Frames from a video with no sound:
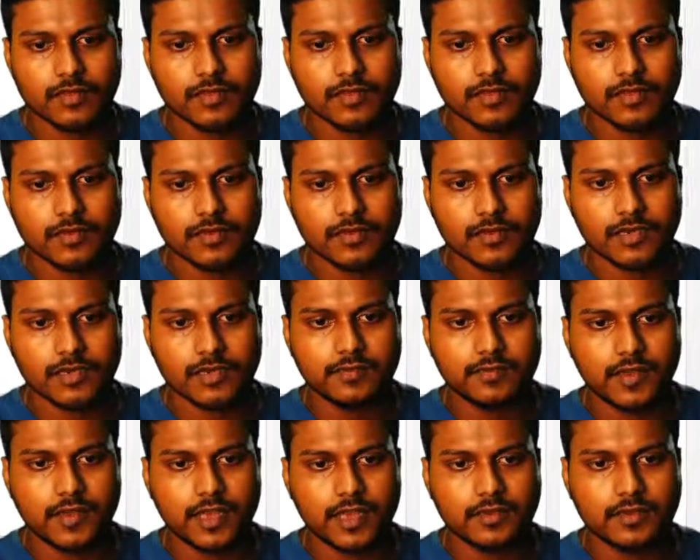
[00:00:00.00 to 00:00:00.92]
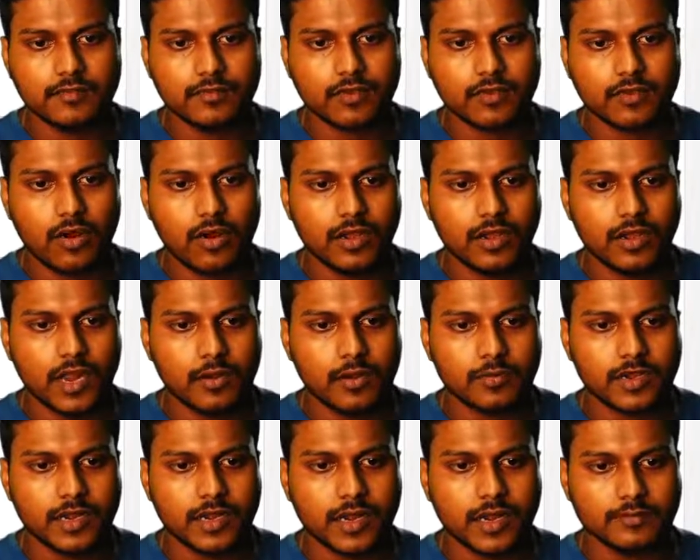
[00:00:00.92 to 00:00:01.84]
D5 called how many
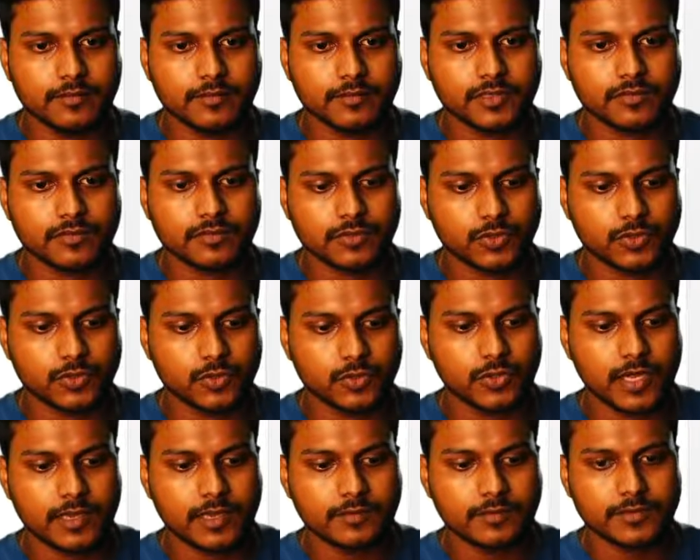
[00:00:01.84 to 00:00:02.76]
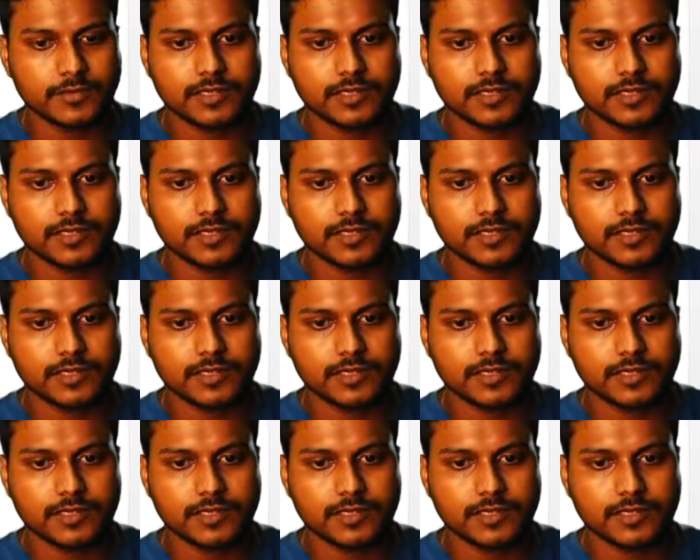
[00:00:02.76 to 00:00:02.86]
times? Two times.